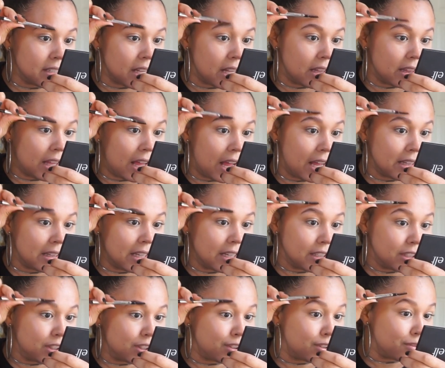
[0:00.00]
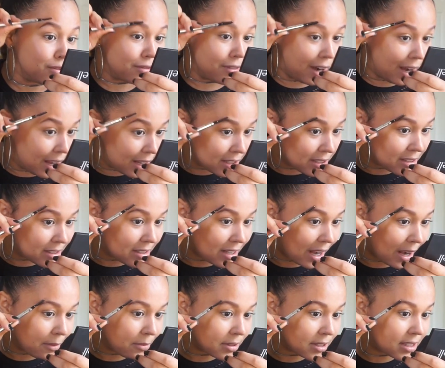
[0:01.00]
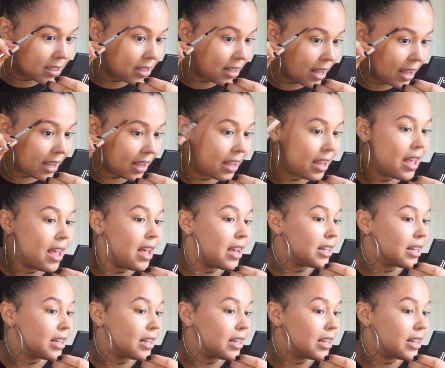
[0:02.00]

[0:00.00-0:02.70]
a lot less stressed, I would say.